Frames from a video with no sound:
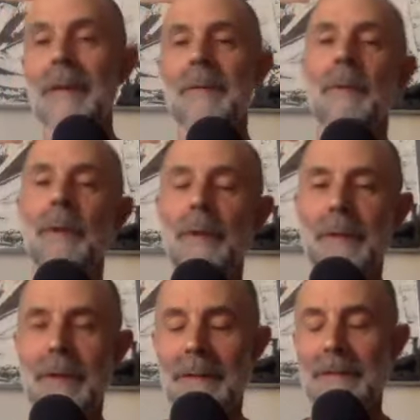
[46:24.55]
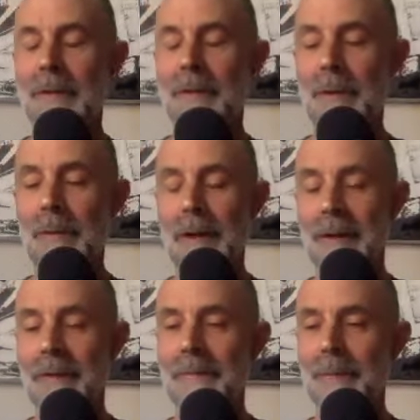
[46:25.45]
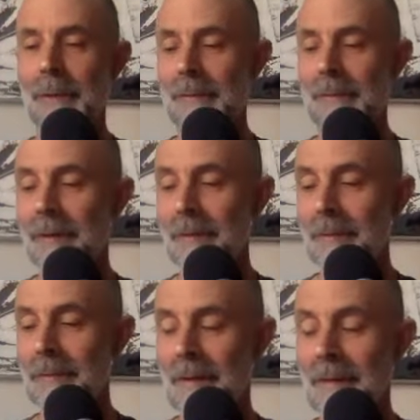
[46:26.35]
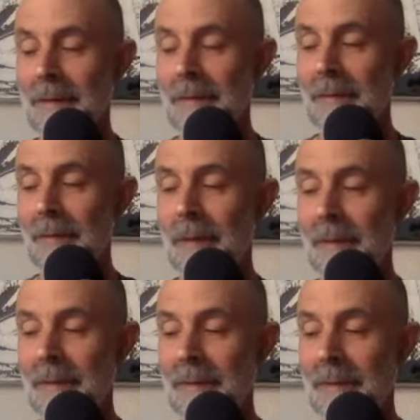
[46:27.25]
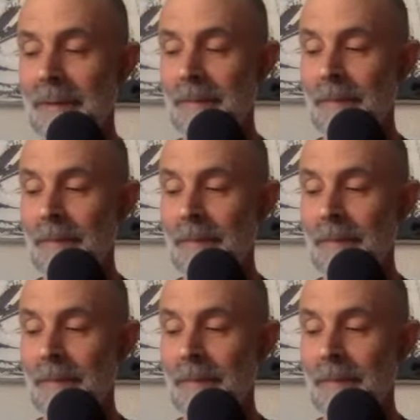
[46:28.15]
We were looking at this koan of Roso, this old master